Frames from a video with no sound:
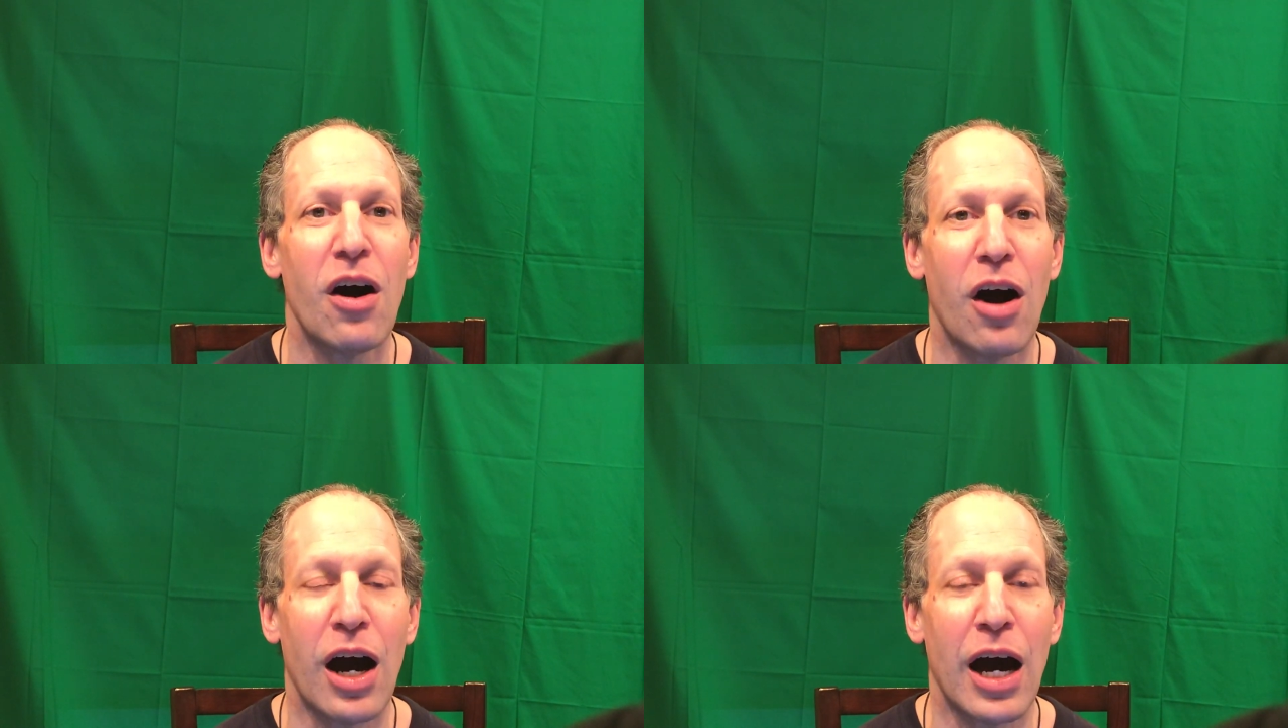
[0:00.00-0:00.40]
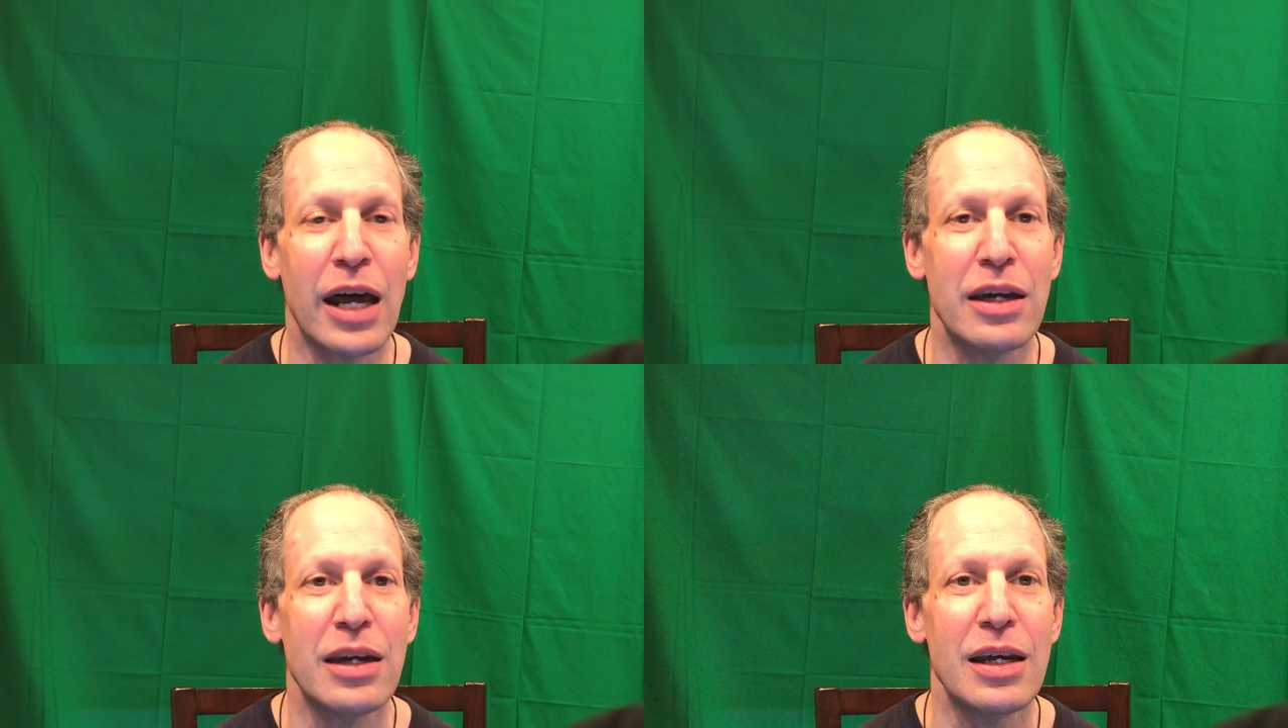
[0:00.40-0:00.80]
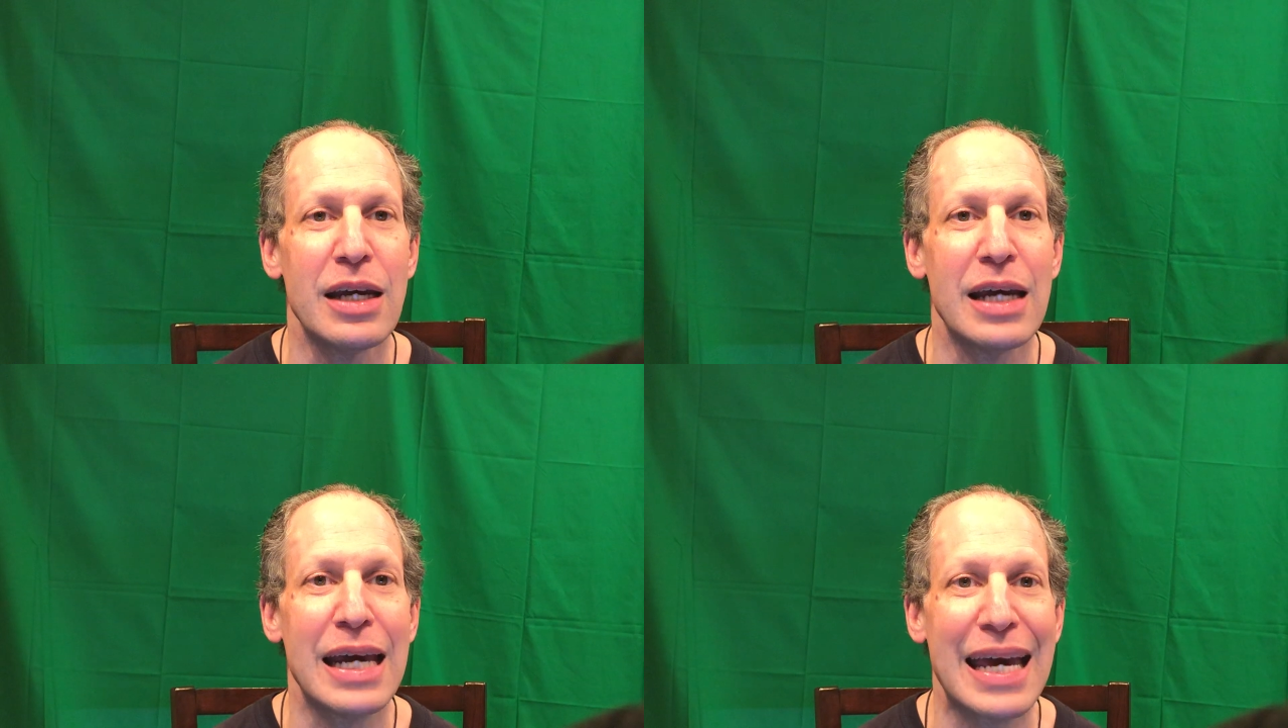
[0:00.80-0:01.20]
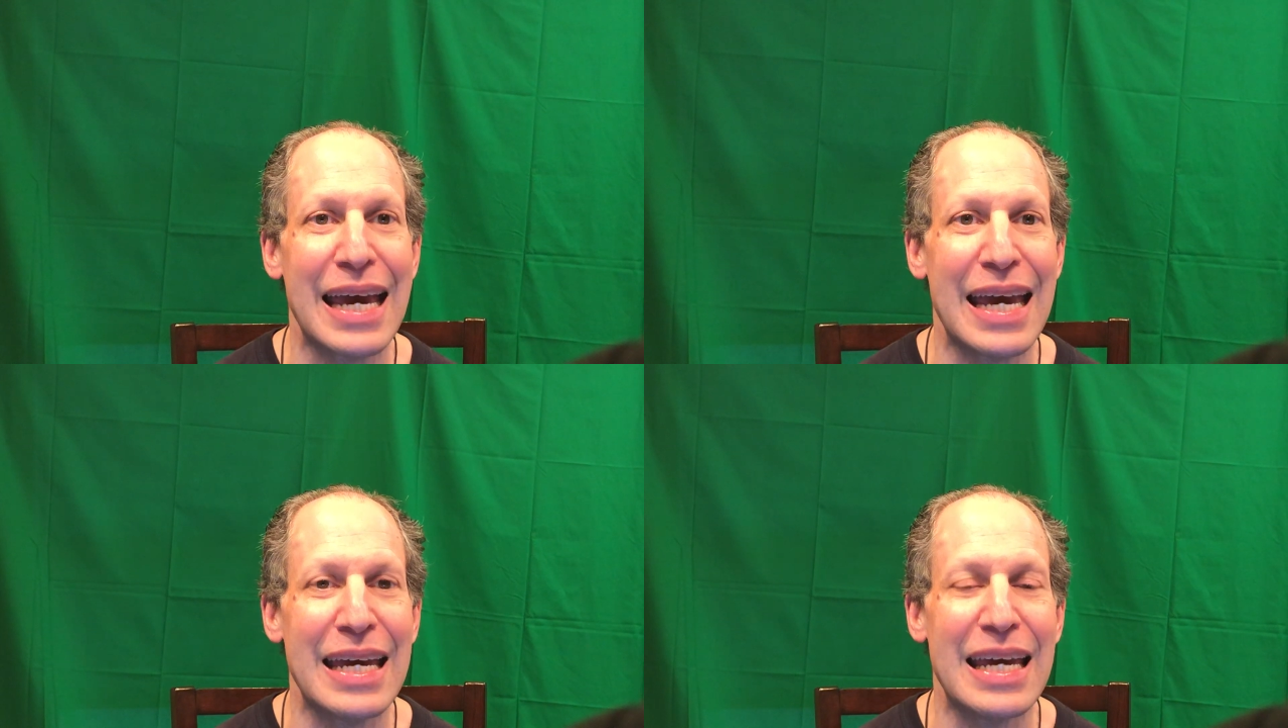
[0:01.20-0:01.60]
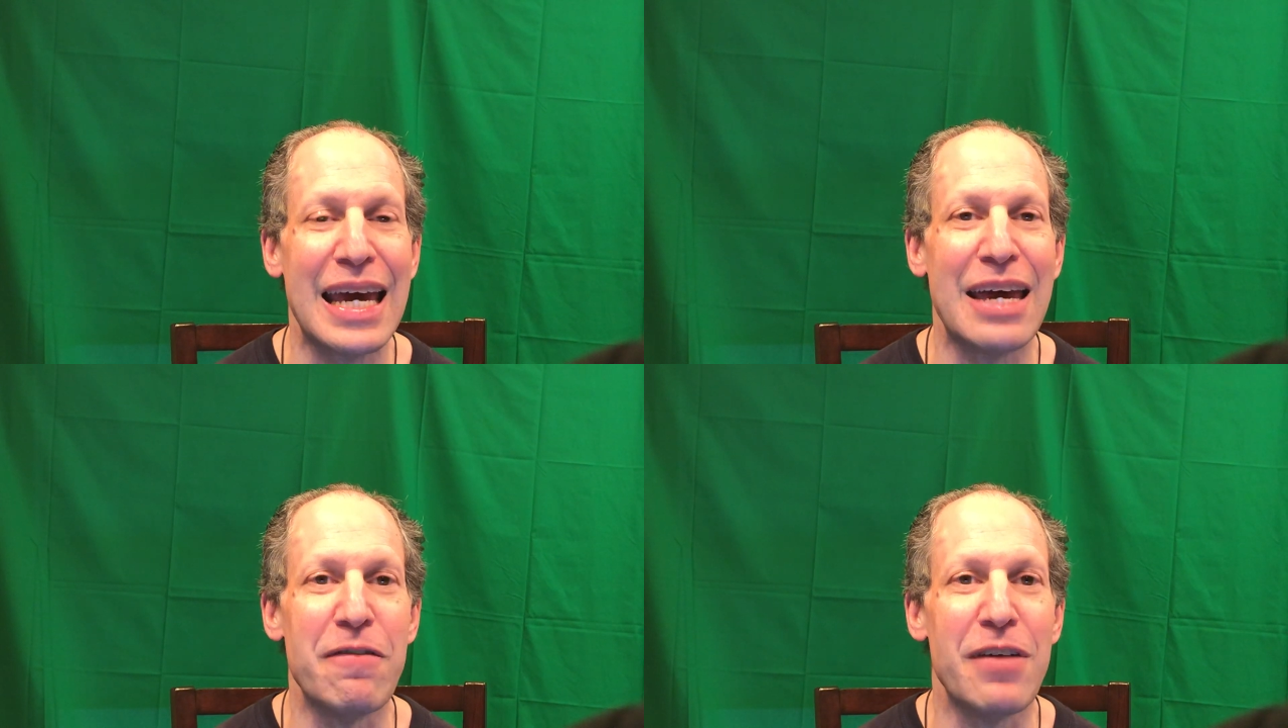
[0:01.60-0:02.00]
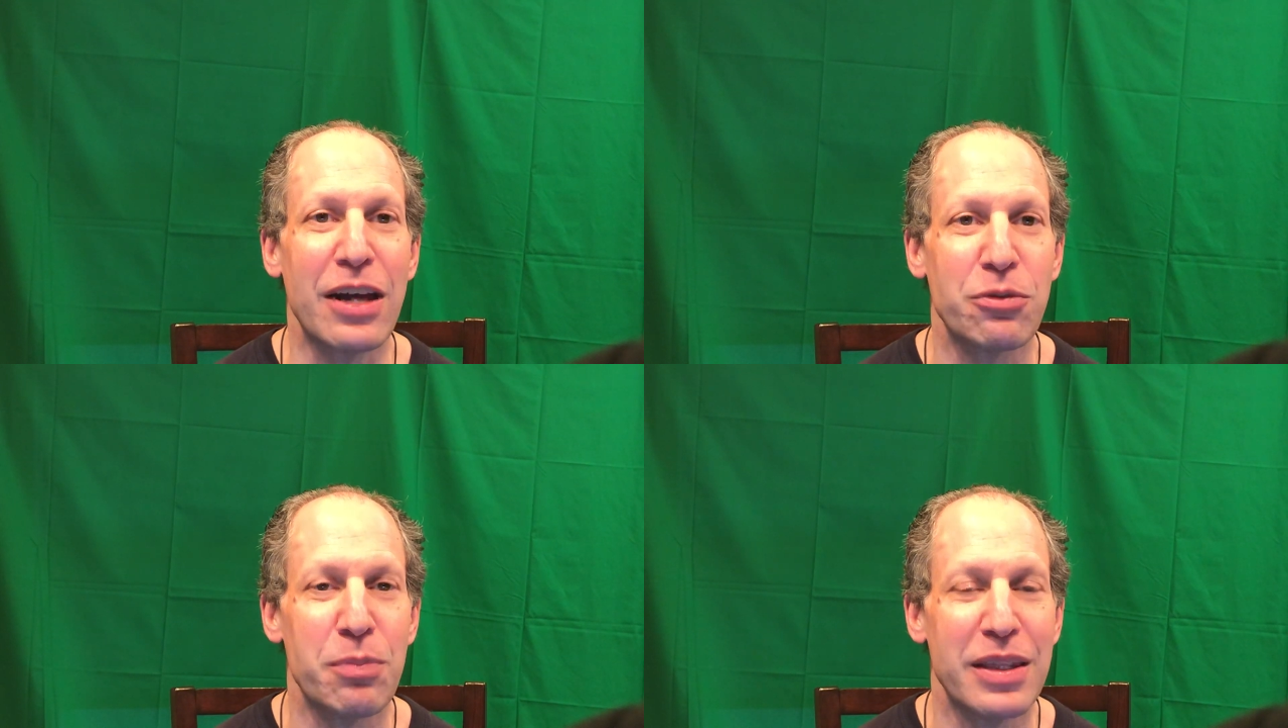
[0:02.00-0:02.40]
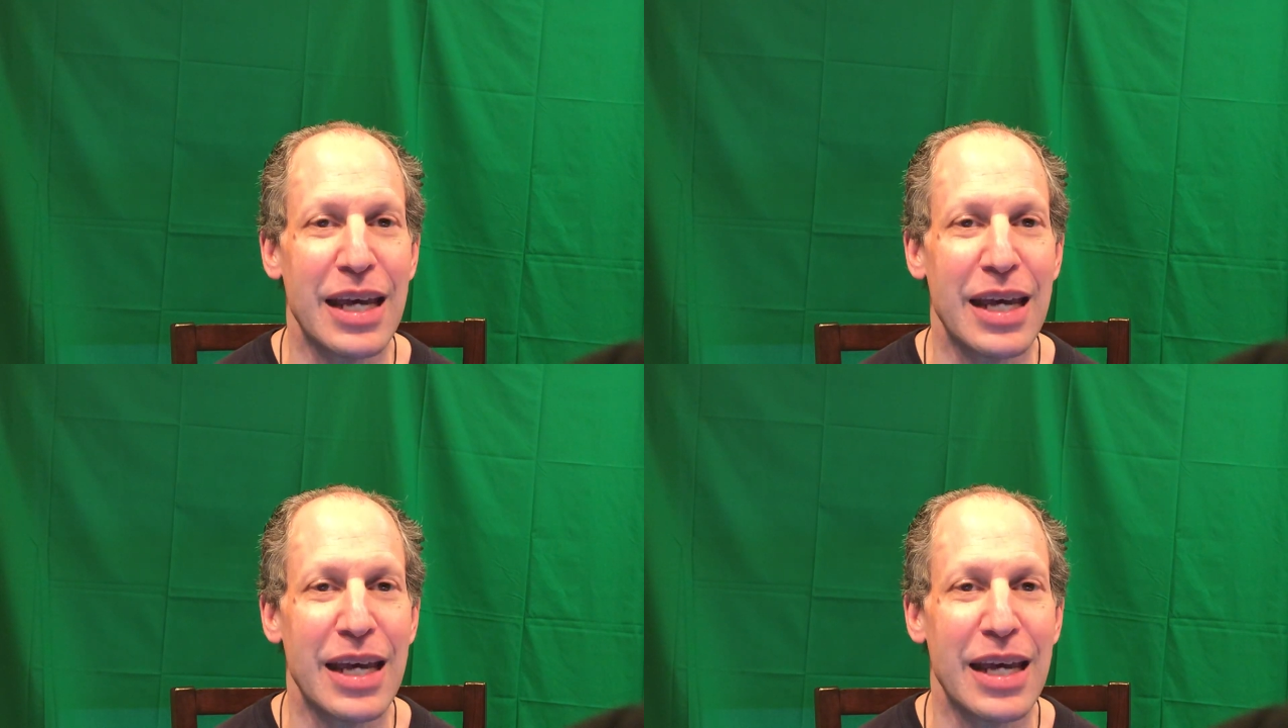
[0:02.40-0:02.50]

on an investment